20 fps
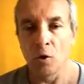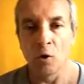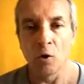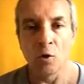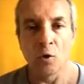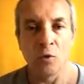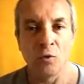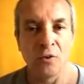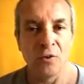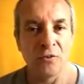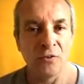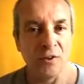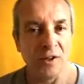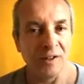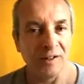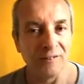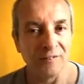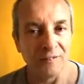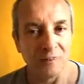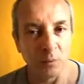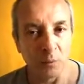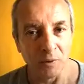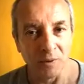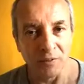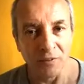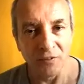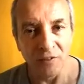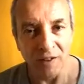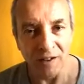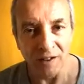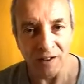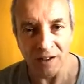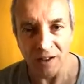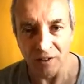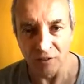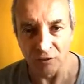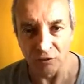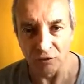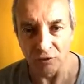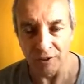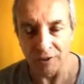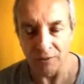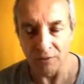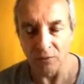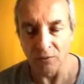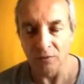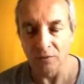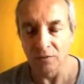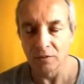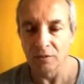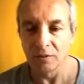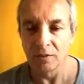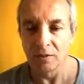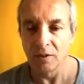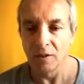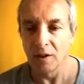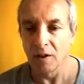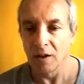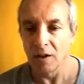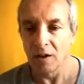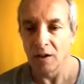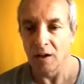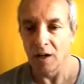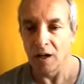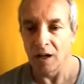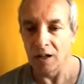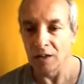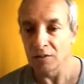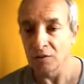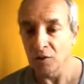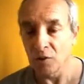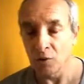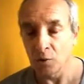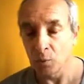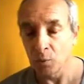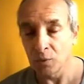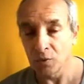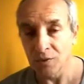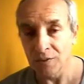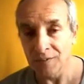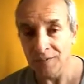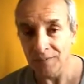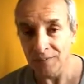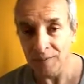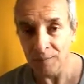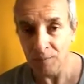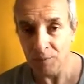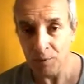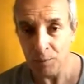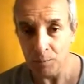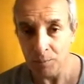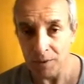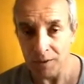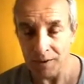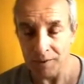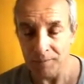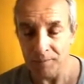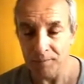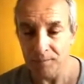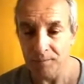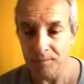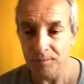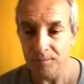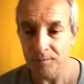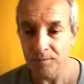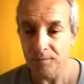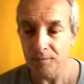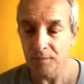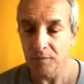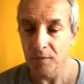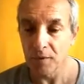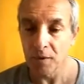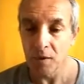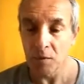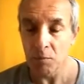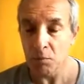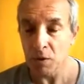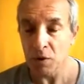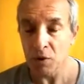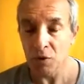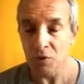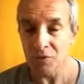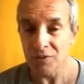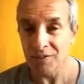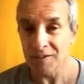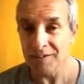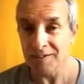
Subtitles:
all the things that we think are real are not what they seem to be, because